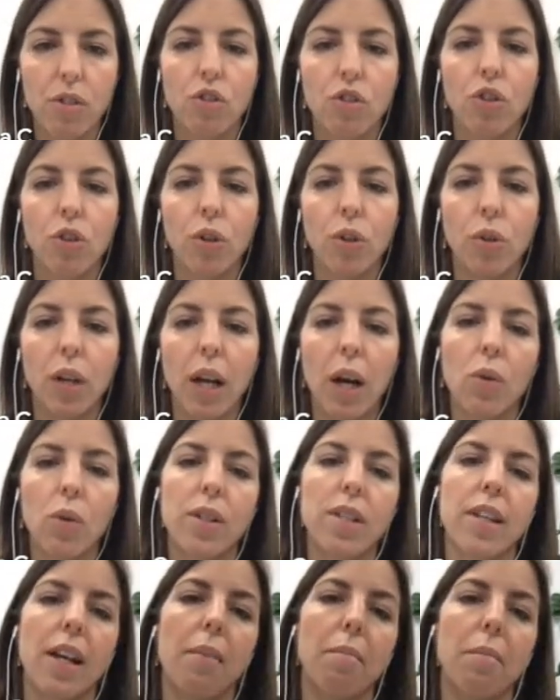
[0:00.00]
show you now
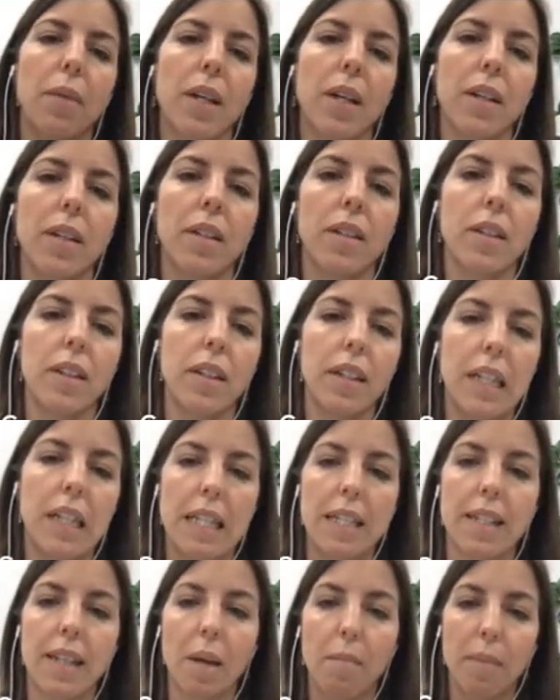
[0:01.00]
some
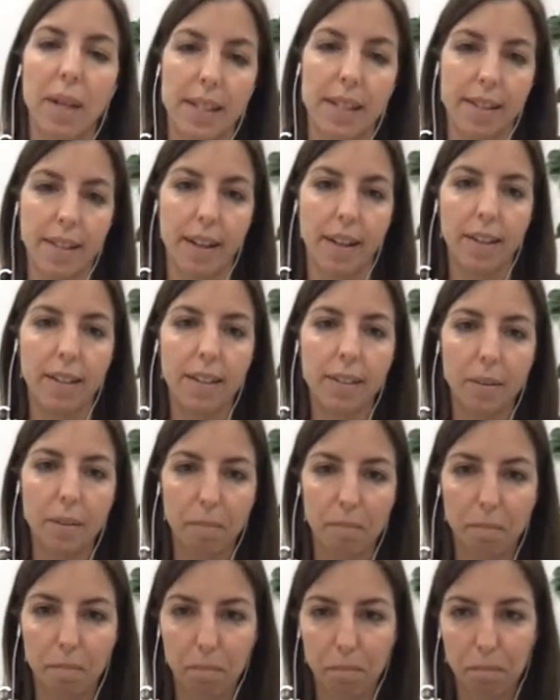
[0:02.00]
results.
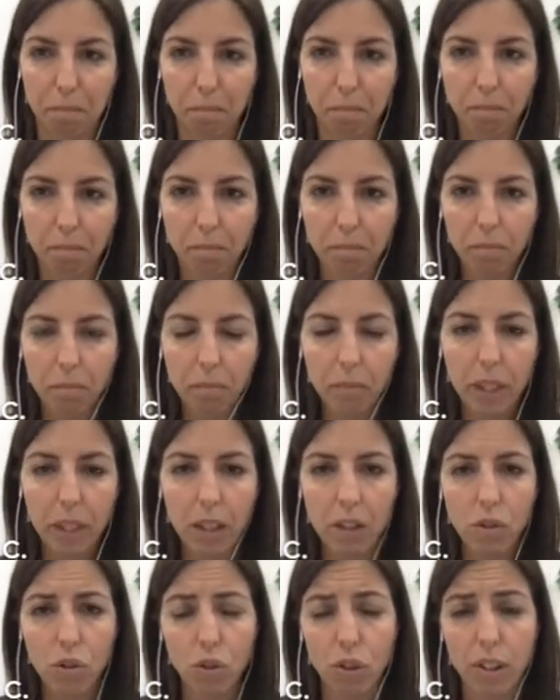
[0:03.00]

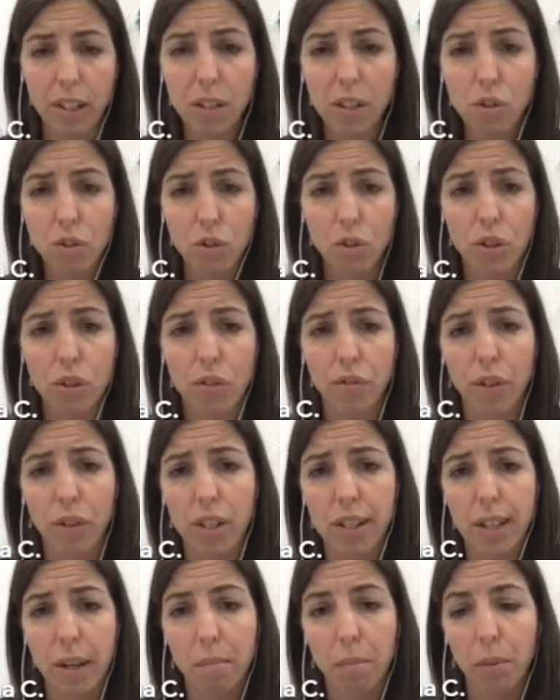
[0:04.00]
So this source, for
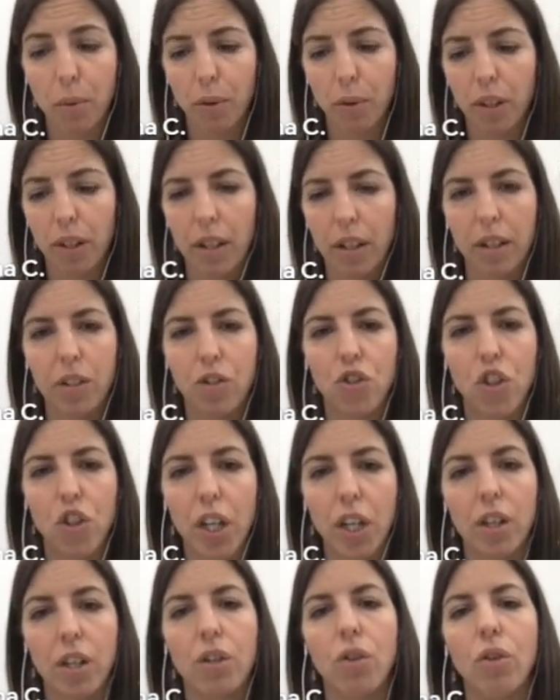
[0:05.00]
example,
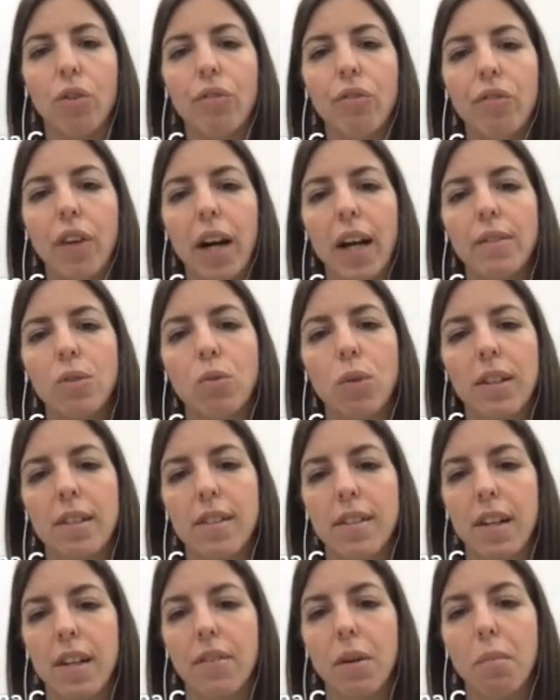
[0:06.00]

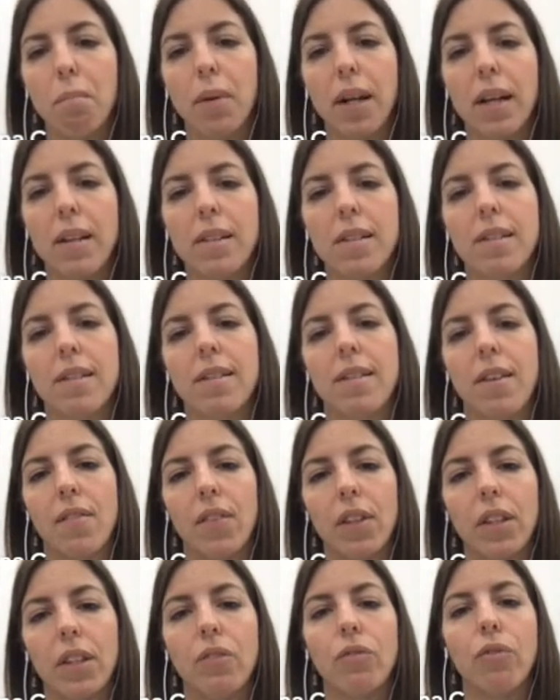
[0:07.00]

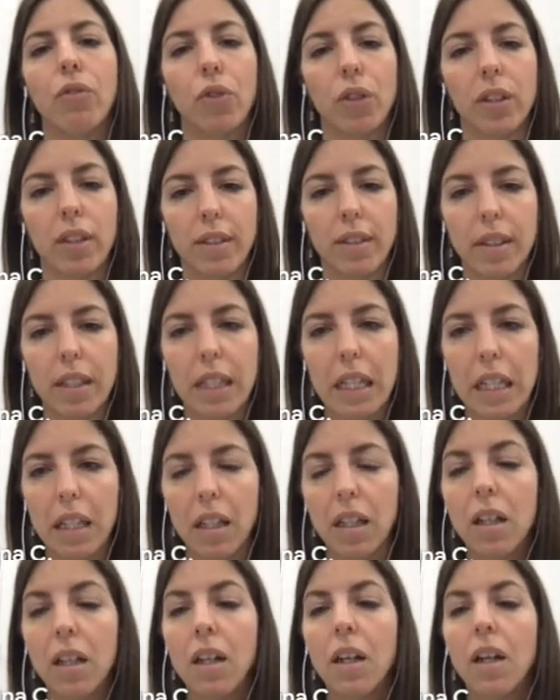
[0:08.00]
J0527+1743,
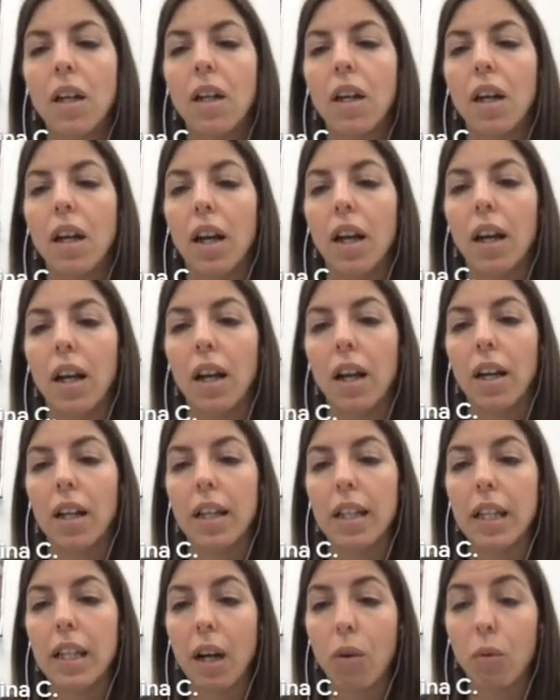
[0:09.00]

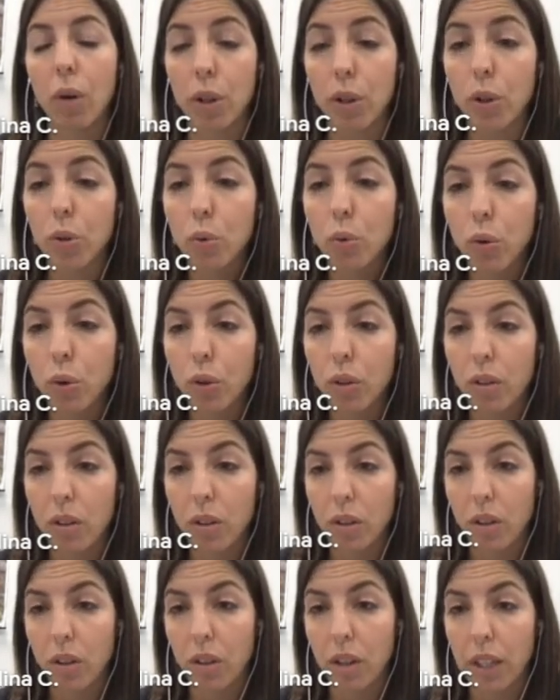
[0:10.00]
in our new
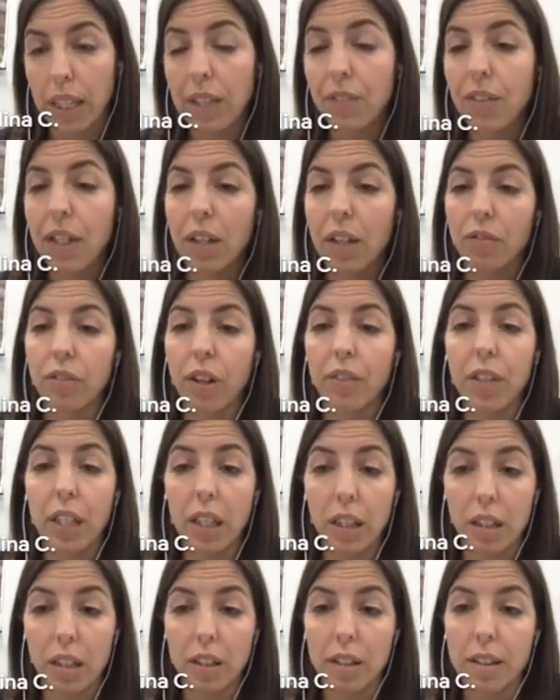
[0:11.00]
EVN 5
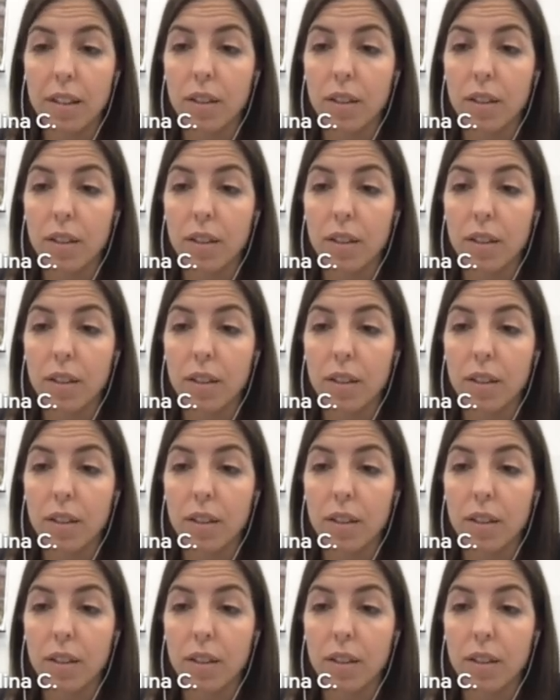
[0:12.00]
GHz